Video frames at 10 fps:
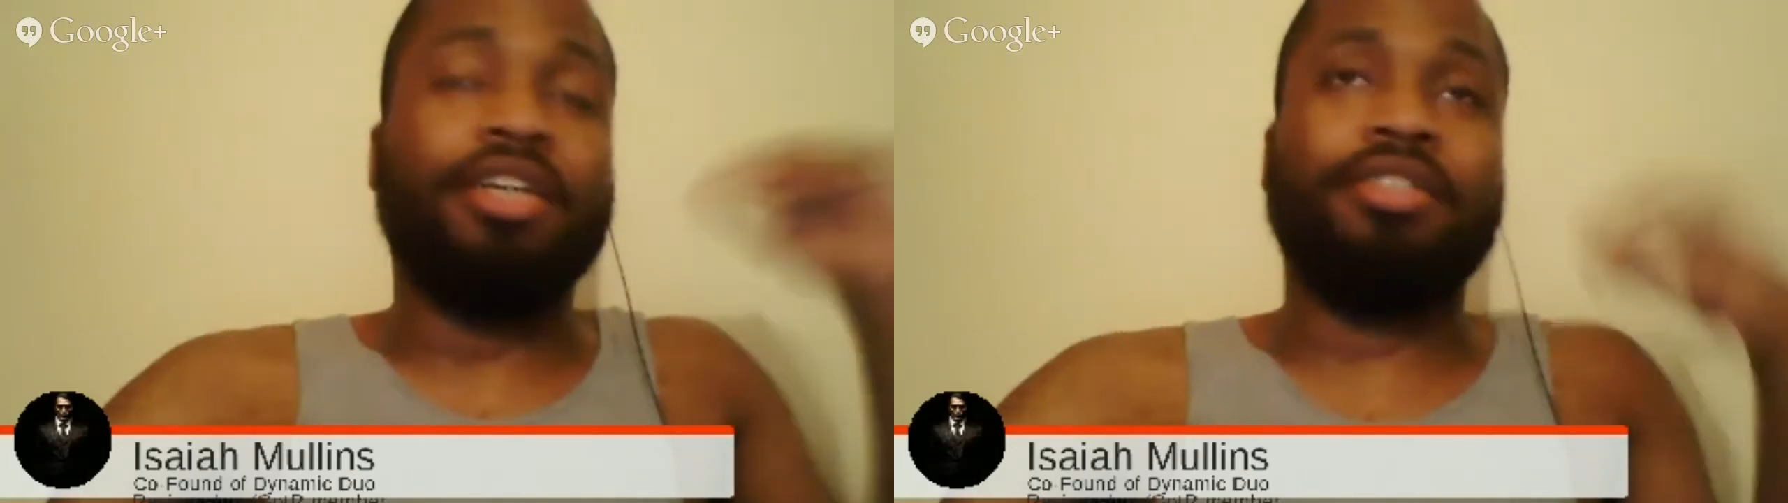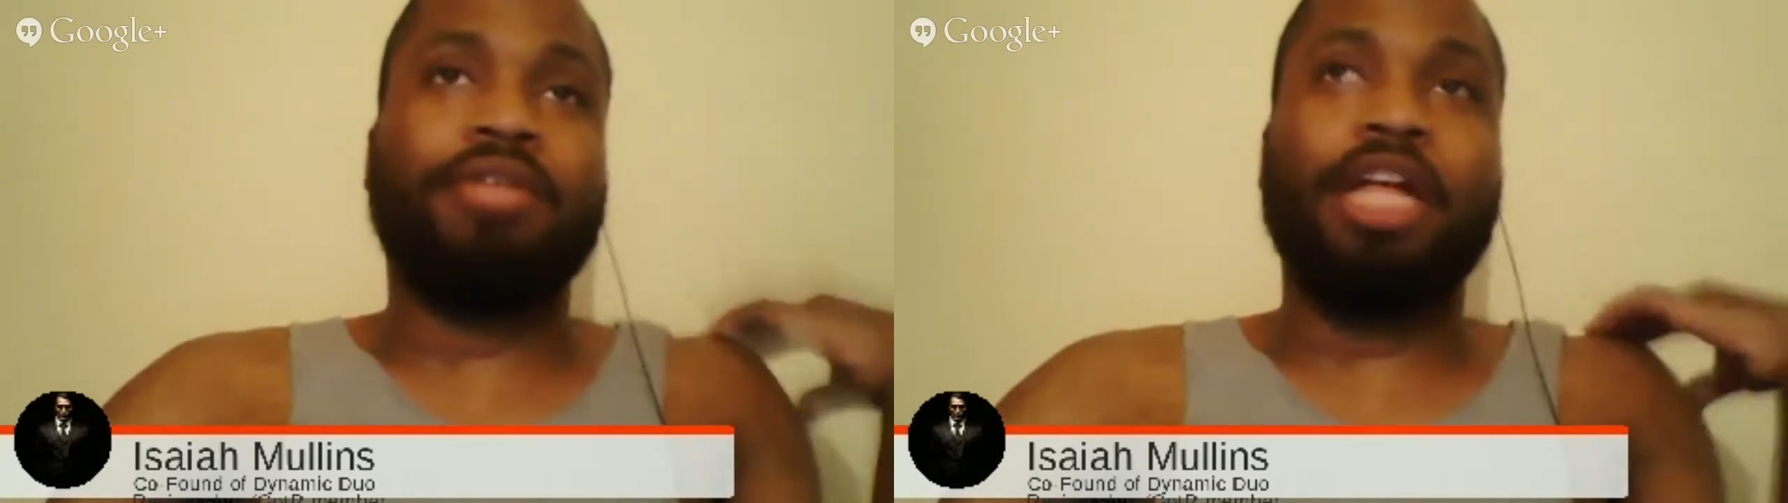
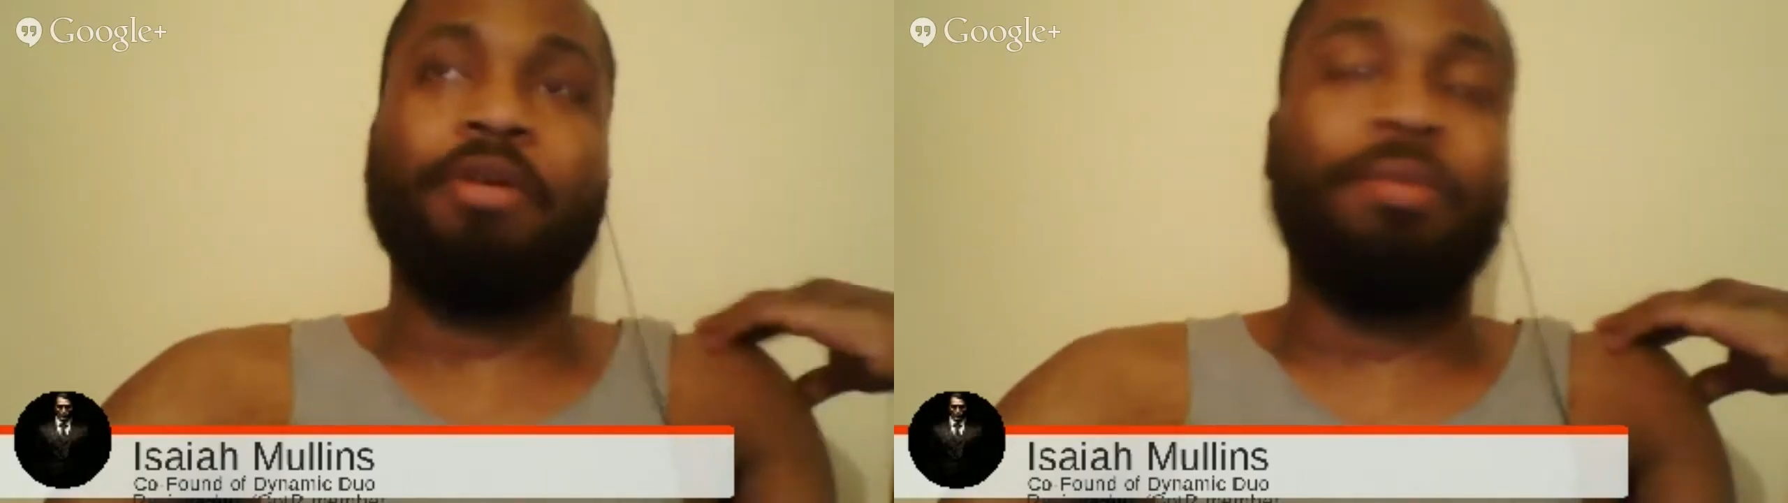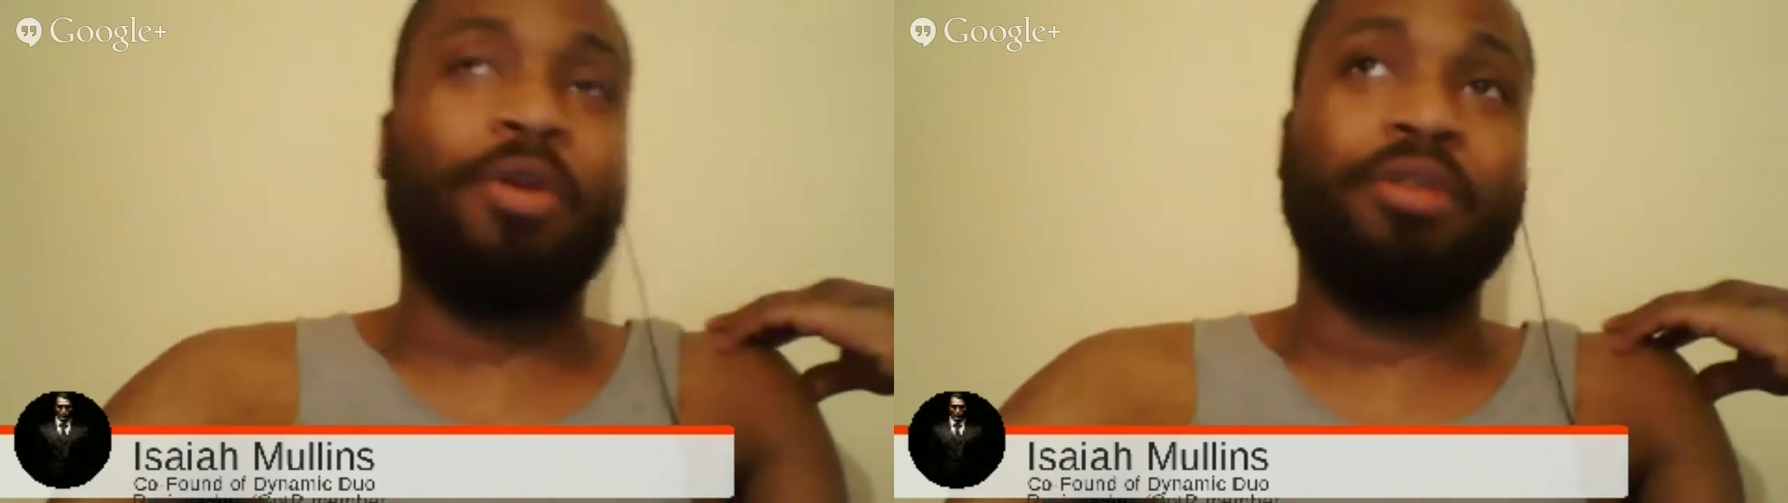
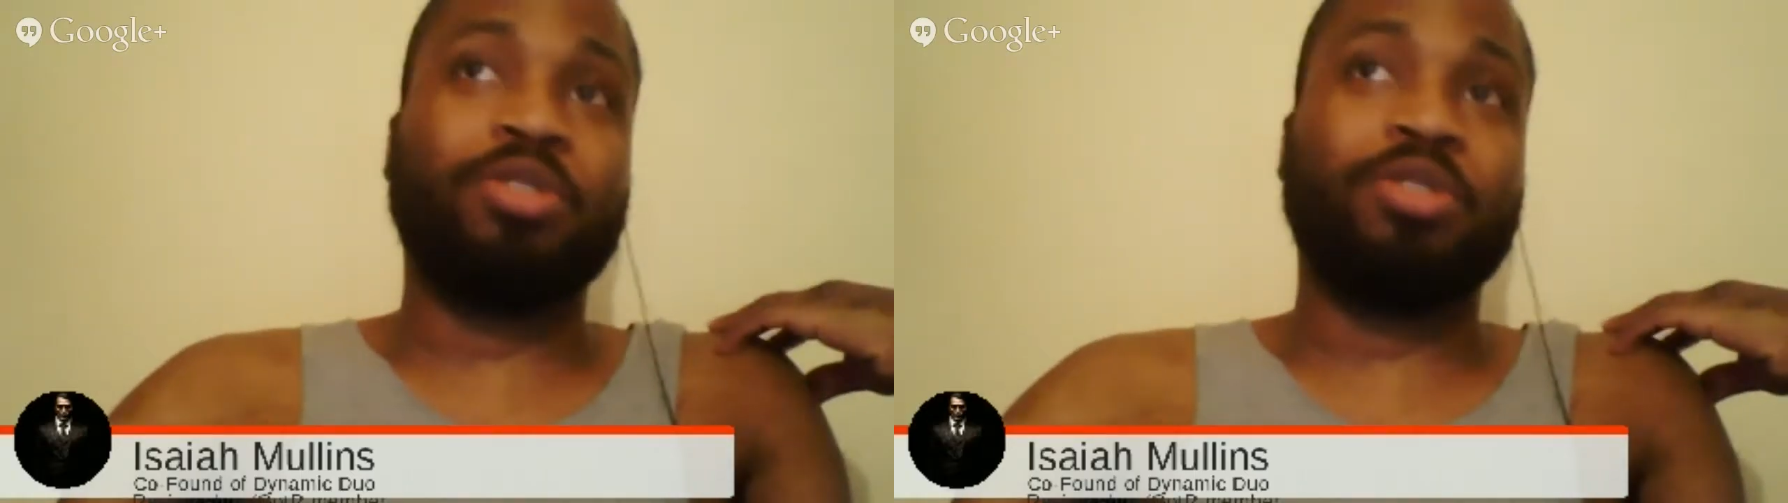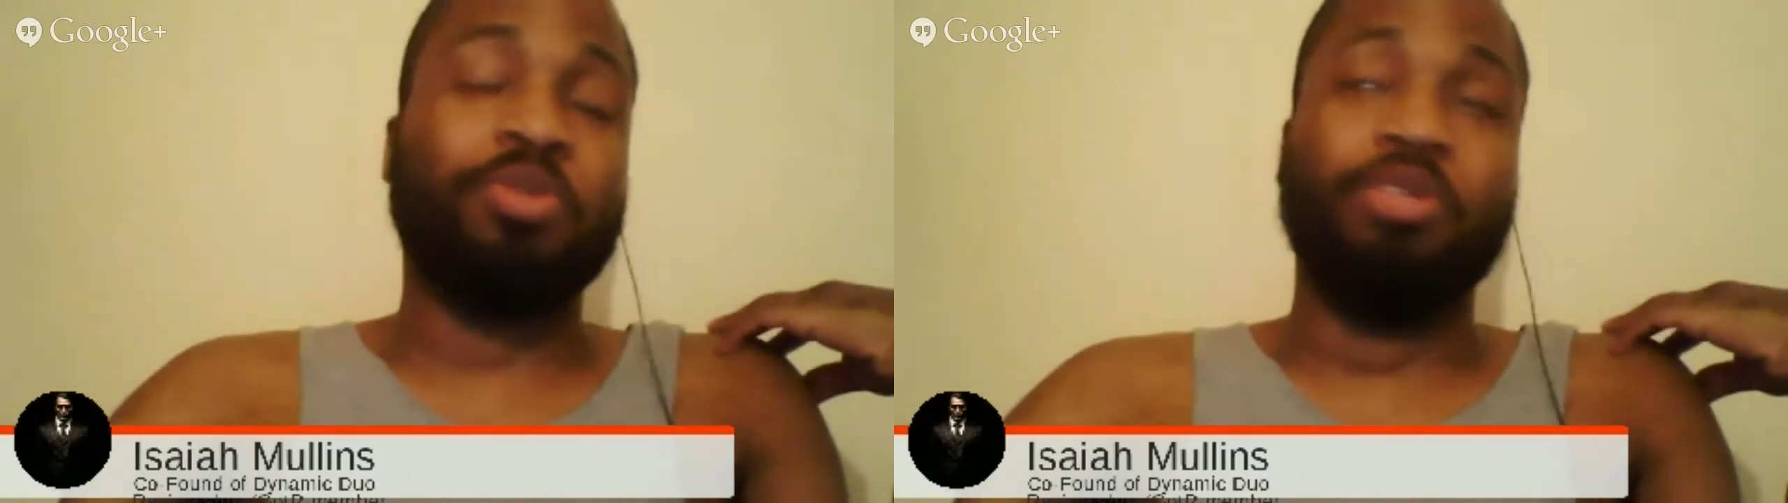Hollywood Reporter was
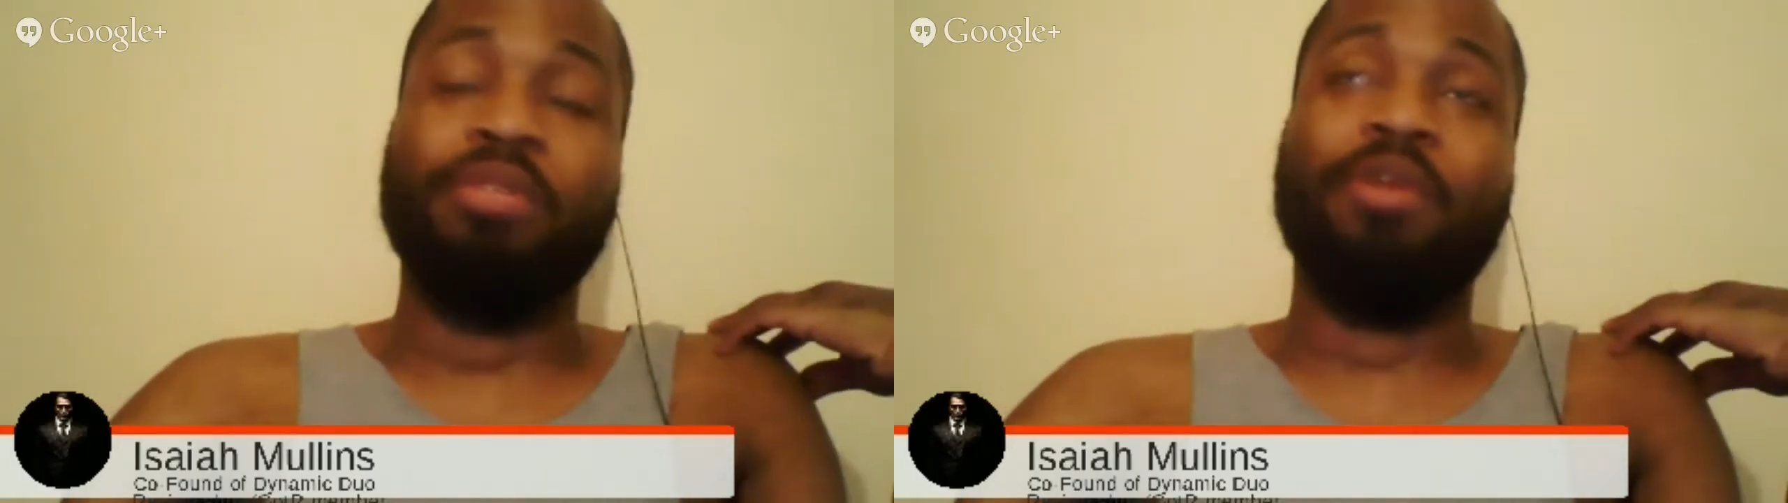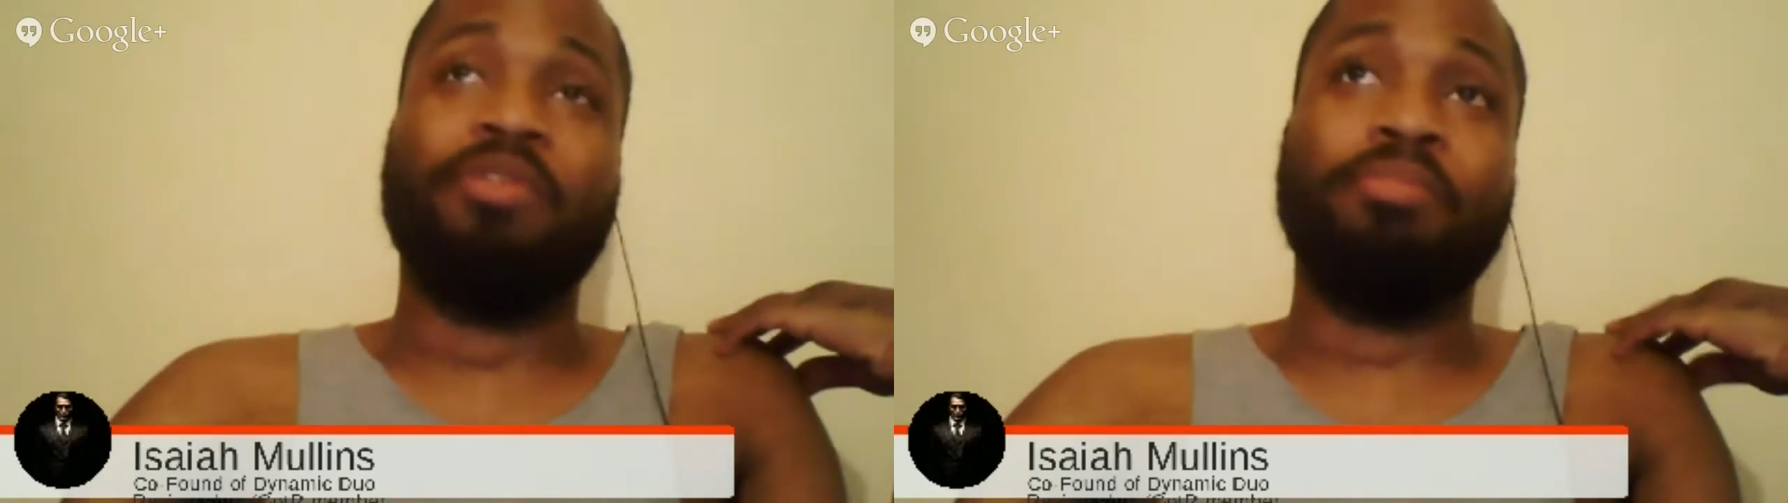screwing them
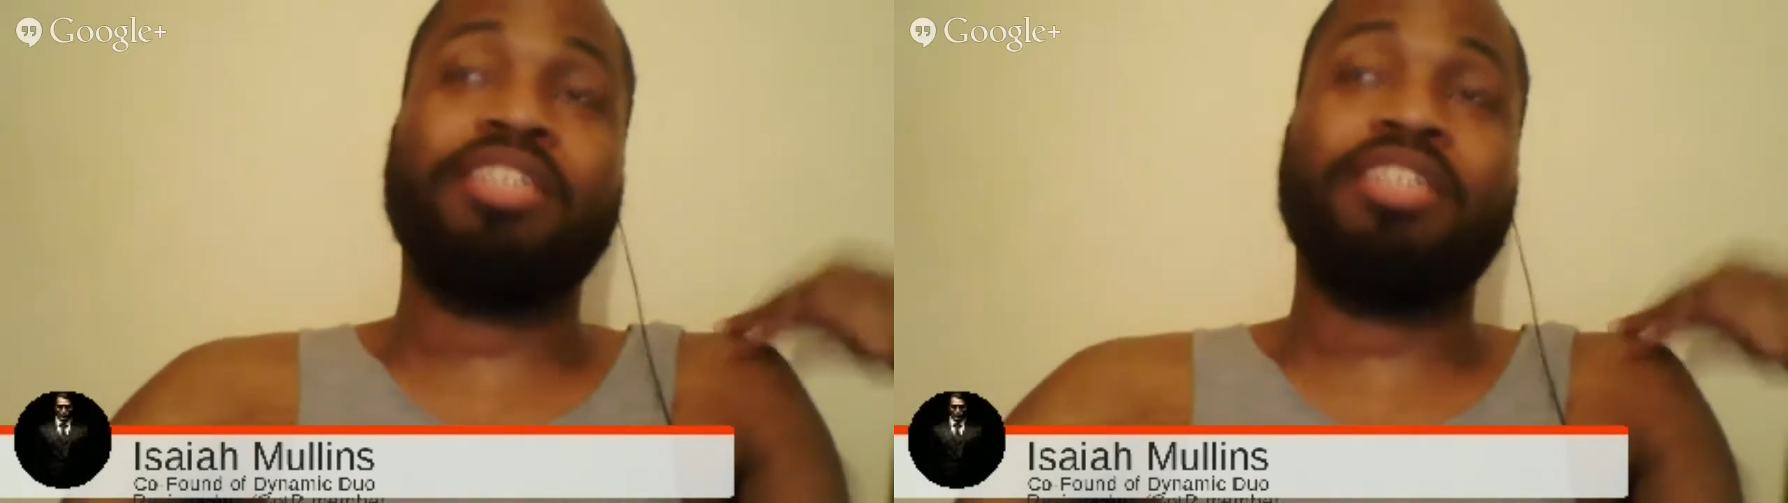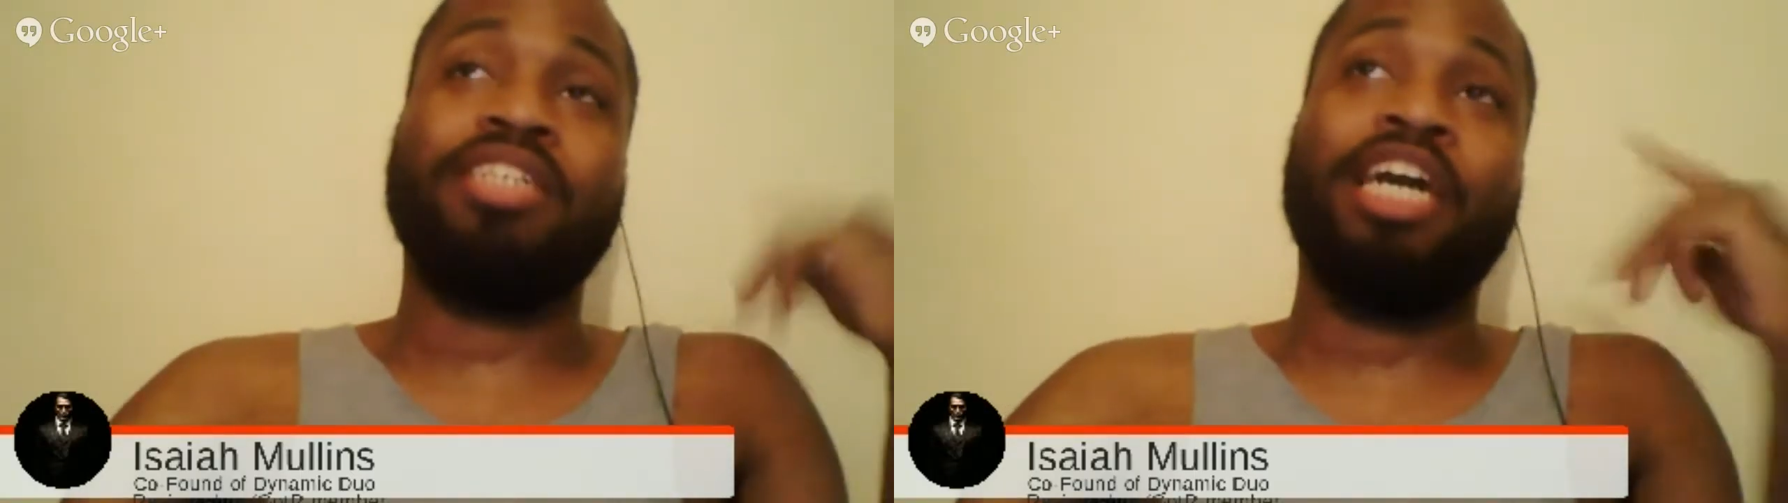over
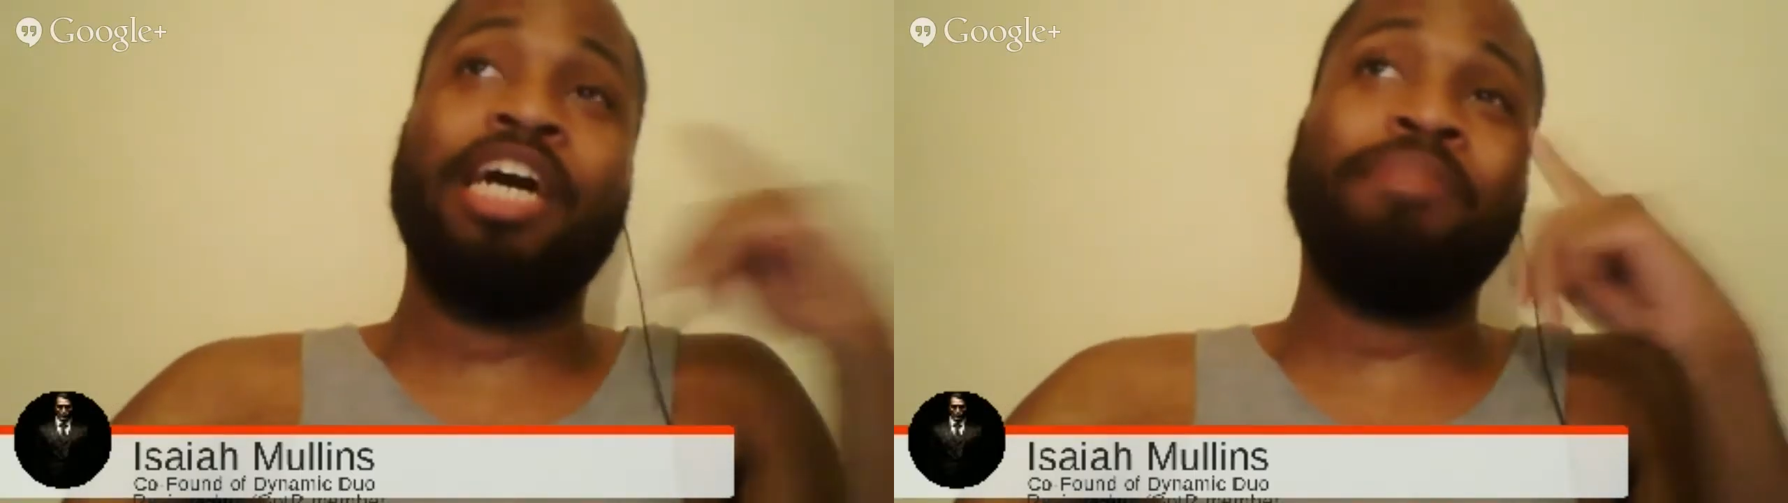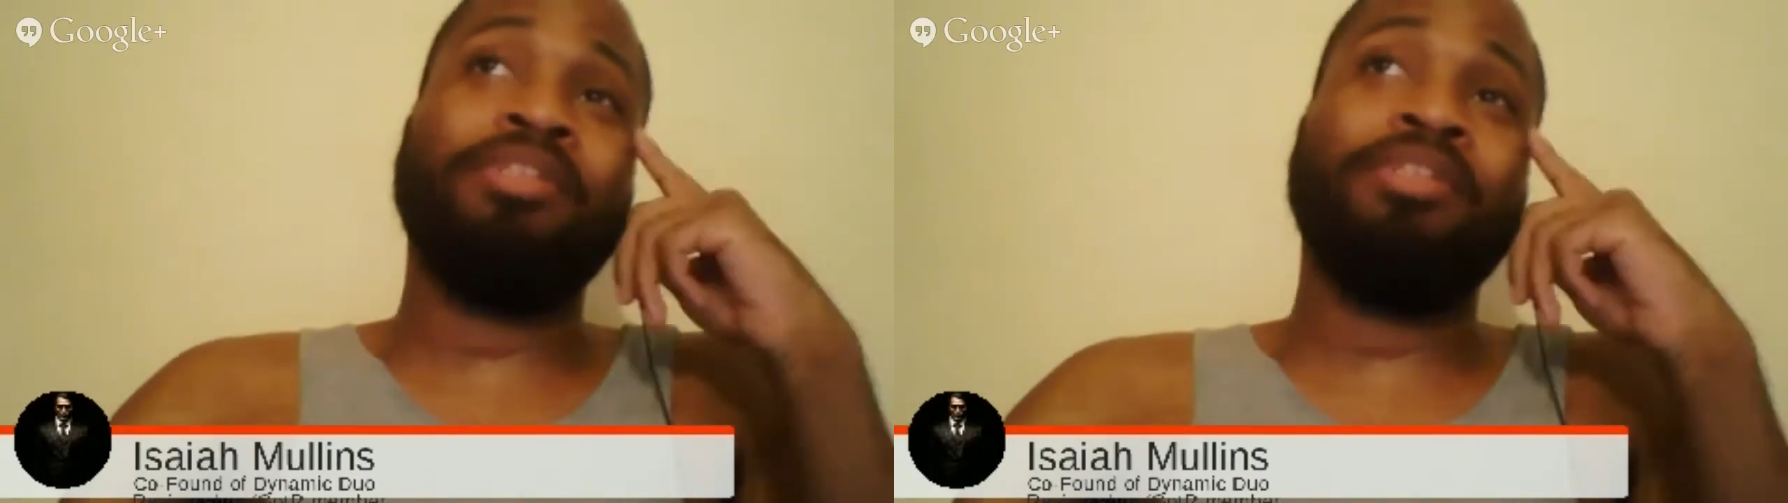big time,